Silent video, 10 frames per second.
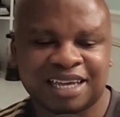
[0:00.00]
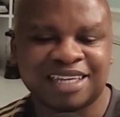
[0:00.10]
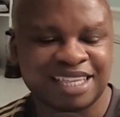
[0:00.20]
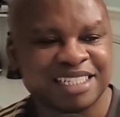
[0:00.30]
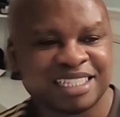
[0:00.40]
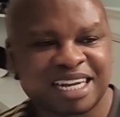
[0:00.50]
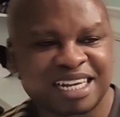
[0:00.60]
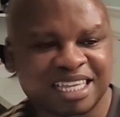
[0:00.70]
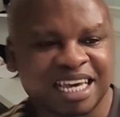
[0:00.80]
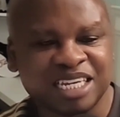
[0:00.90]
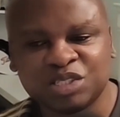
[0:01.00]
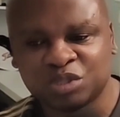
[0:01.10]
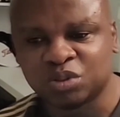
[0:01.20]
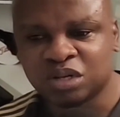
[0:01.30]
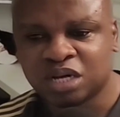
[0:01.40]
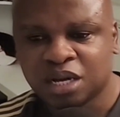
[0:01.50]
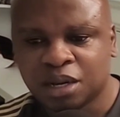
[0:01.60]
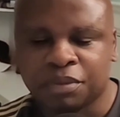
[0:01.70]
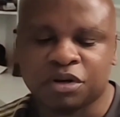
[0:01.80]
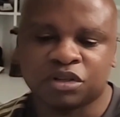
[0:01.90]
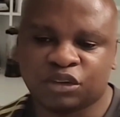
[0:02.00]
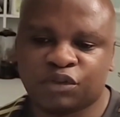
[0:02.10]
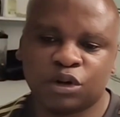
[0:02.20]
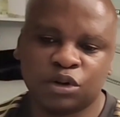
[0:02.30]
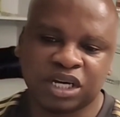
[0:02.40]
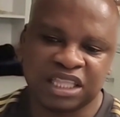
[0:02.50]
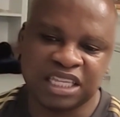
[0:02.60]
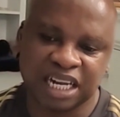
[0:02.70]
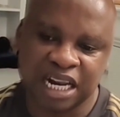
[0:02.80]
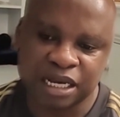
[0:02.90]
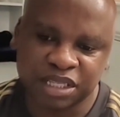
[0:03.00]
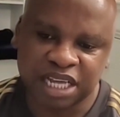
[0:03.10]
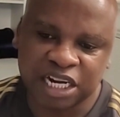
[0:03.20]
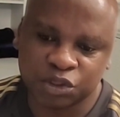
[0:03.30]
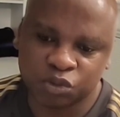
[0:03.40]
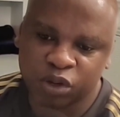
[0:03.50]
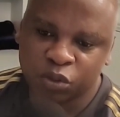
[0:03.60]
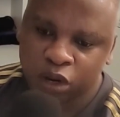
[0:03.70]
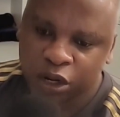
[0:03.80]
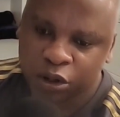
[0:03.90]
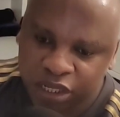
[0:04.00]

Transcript: That's another issue. Because if you look at the clubs that are doing well